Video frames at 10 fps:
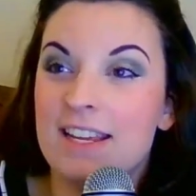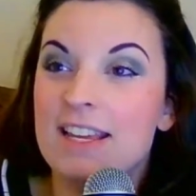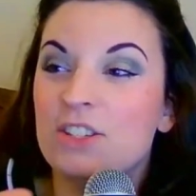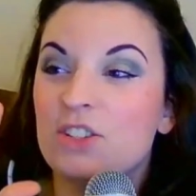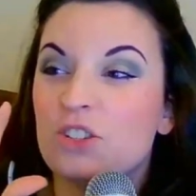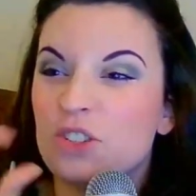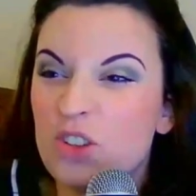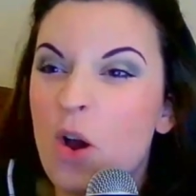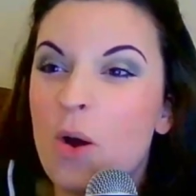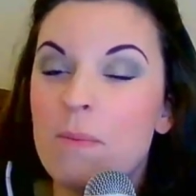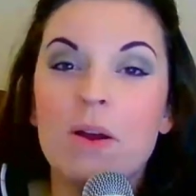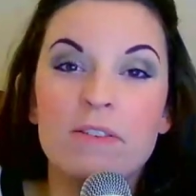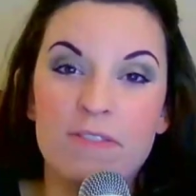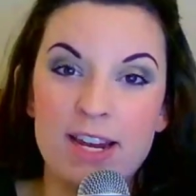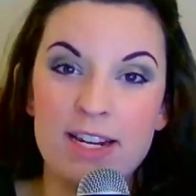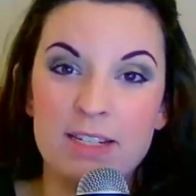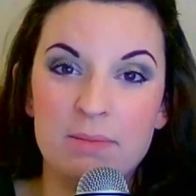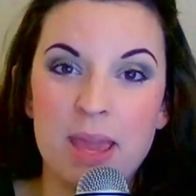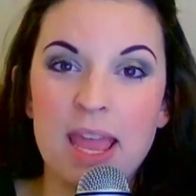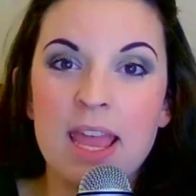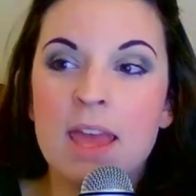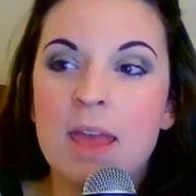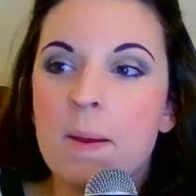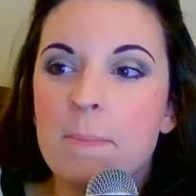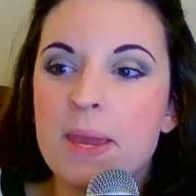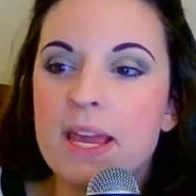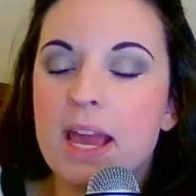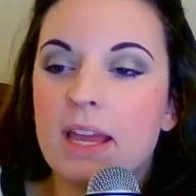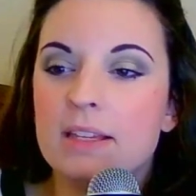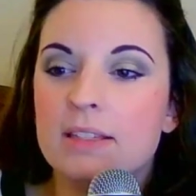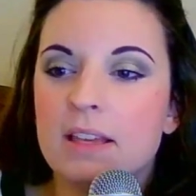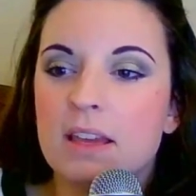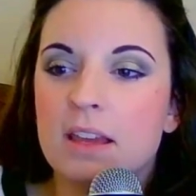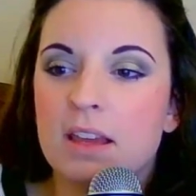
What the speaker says: is so motivating to me because